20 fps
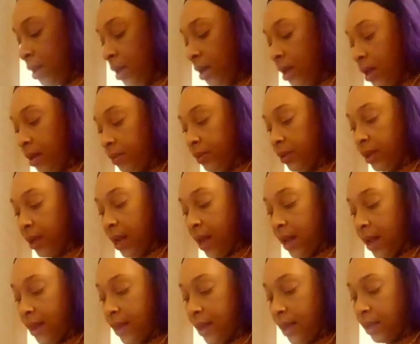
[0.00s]
I'm just going to add
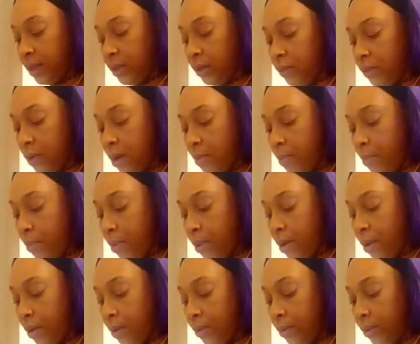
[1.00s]
that to a
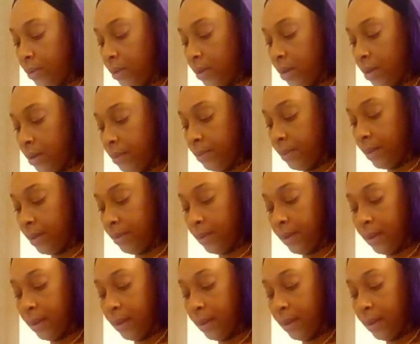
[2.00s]
bowl, baby.